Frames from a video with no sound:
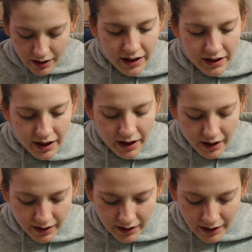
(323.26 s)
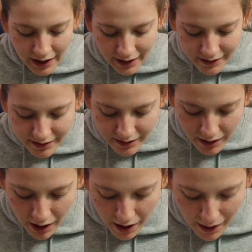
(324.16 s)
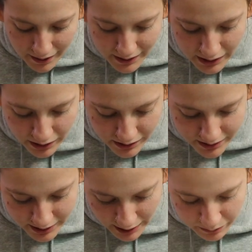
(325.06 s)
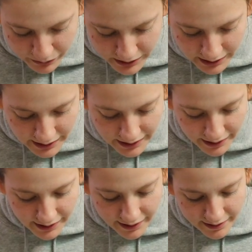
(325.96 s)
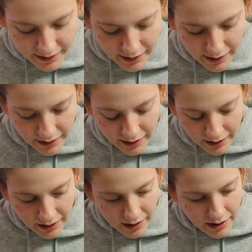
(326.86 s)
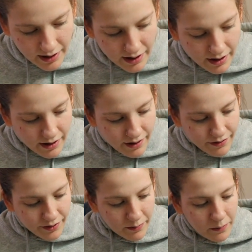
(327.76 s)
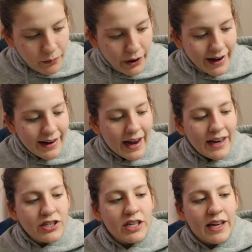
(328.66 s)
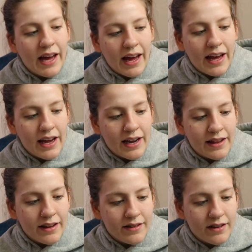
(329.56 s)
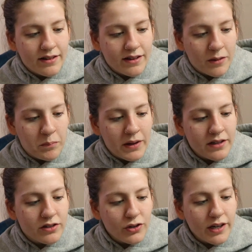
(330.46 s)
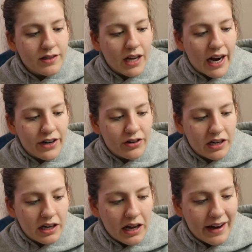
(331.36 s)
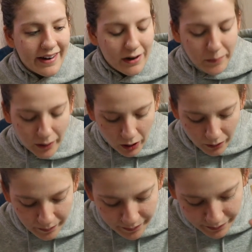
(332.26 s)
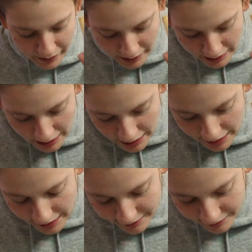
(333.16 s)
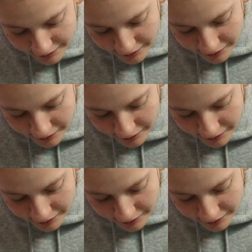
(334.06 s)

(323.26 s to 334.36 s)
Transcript: And then the next little sample in here is from the brand IGK, and this is the Mistress Hydrating Hair Balm. It says